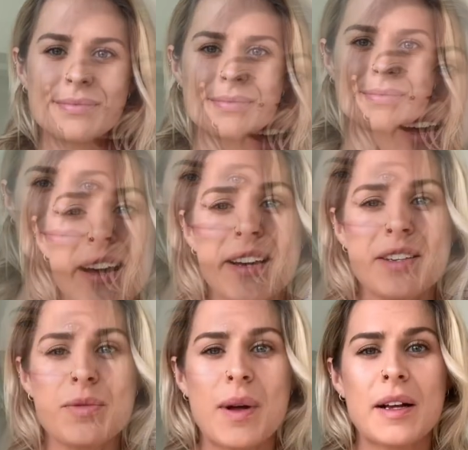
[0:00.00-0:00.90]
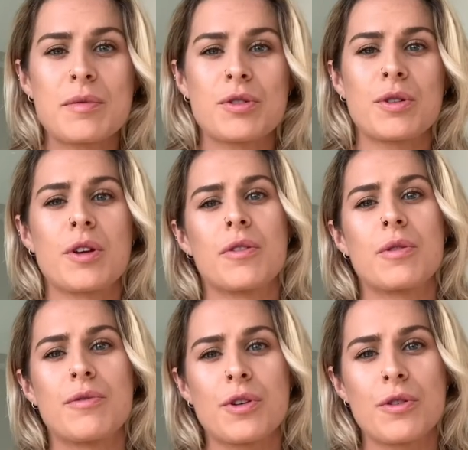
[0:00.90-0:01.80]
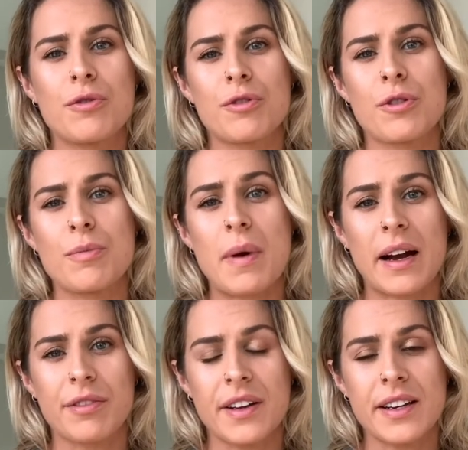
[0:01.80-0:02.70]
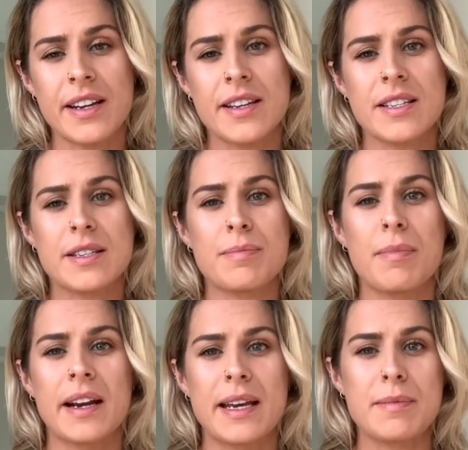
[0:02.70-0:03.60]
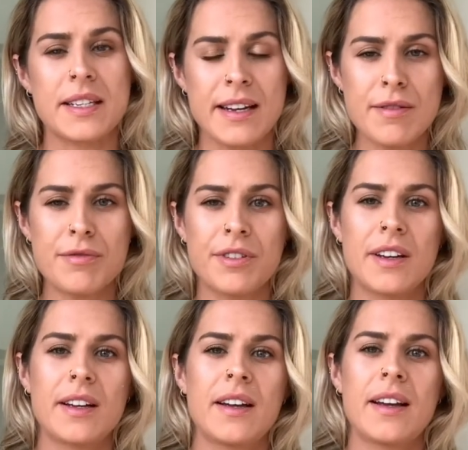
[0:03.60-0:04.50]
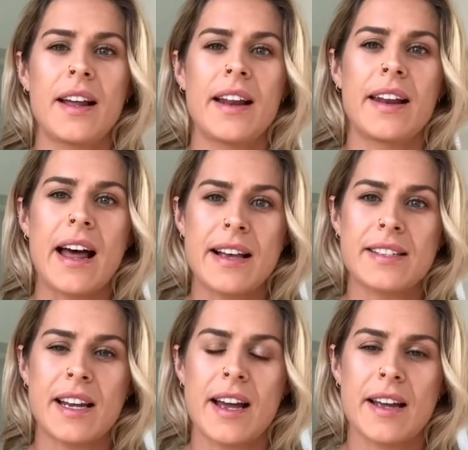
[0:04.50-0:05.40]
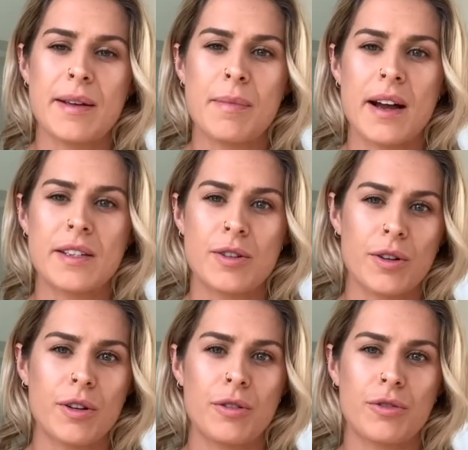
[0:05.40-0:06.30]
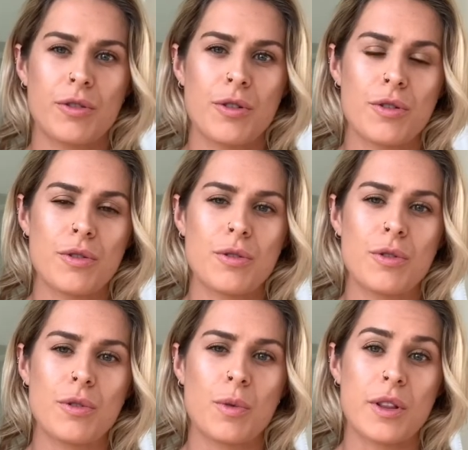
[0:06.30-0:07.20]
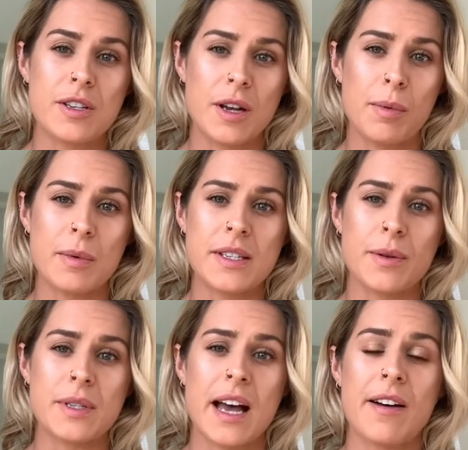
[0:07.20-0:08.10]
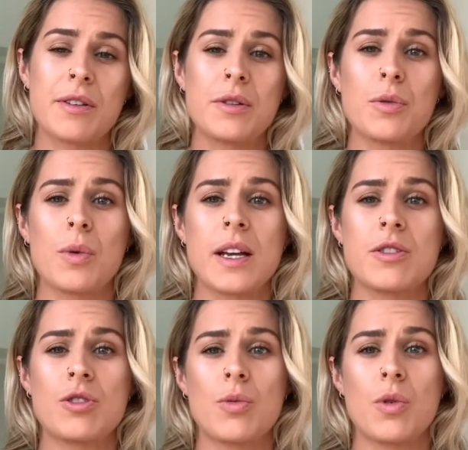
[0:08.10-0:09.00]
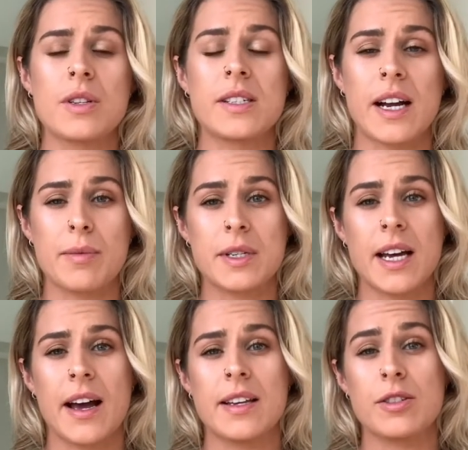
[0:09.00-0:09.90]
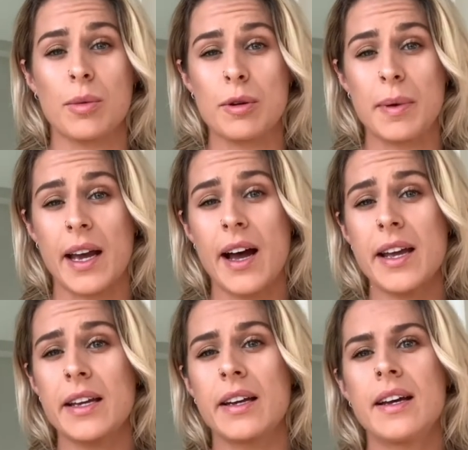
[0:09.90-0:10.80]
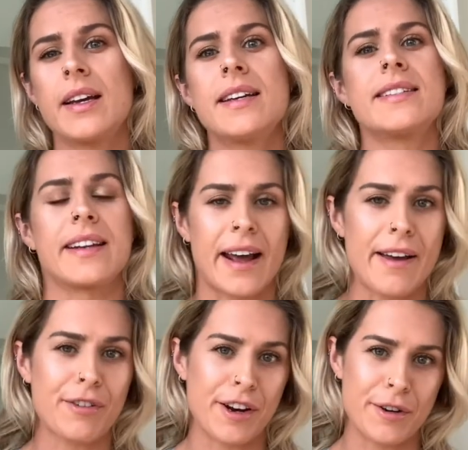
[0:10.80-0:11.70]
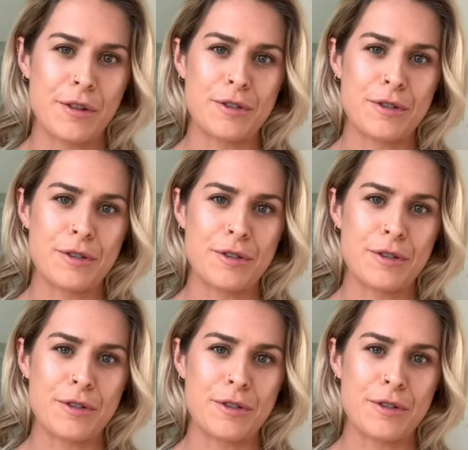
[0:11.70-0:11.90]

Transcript: Hi guys, welcome to another review for MAK Fitness. My name's Liv. Last time I took you through one of the supplements I was having, which was Dymatize WPI. Today I've got another